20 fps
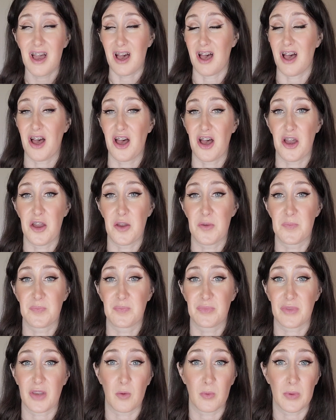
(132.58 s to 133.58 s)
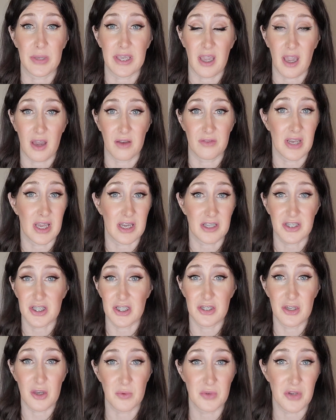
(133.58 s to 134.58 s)
We have next
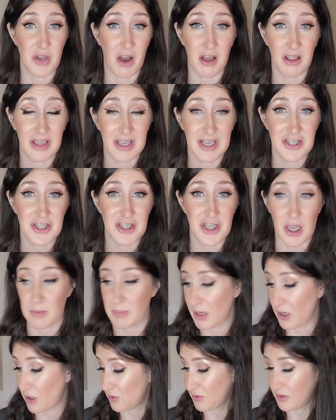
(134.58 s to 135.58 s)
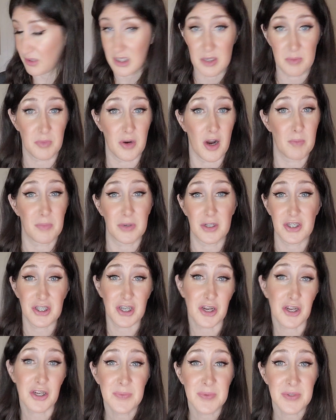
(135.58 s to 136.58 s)
to no knowledge about the proper
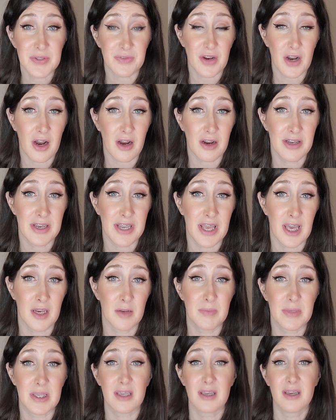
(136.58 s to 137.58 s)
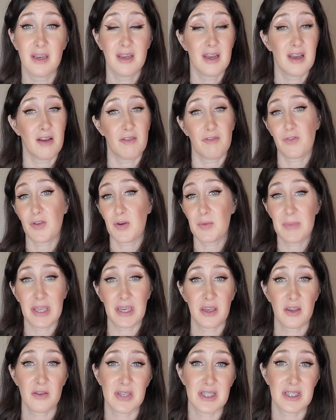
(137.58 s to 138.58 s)
terms for our anatomy. For
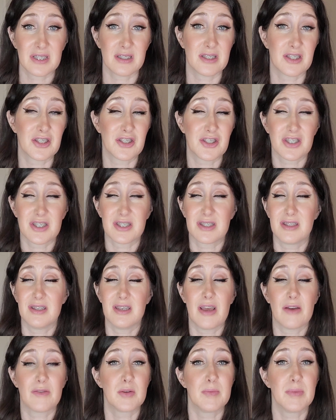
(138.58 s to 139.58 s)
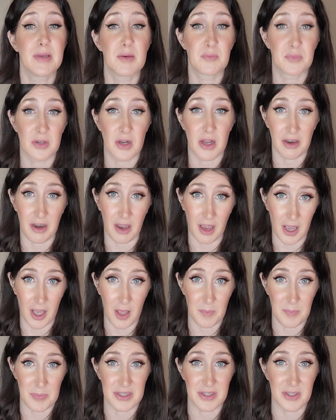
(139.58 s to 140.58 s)
many of us, this has just never been brought
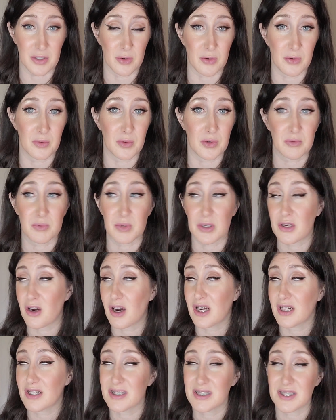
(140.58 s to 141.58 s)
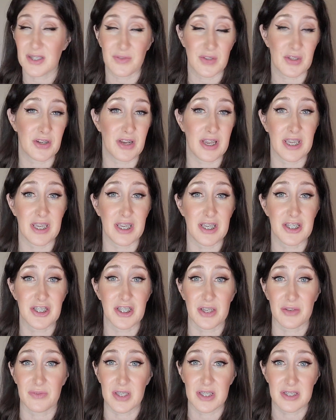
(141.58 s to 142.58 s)
up. So regardless of your age,
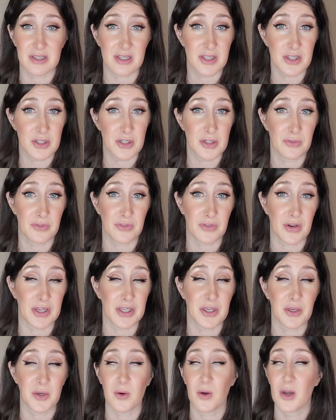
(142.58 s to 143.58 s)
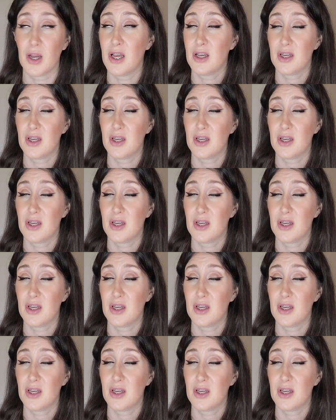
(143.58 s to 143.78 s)
if this is new for you,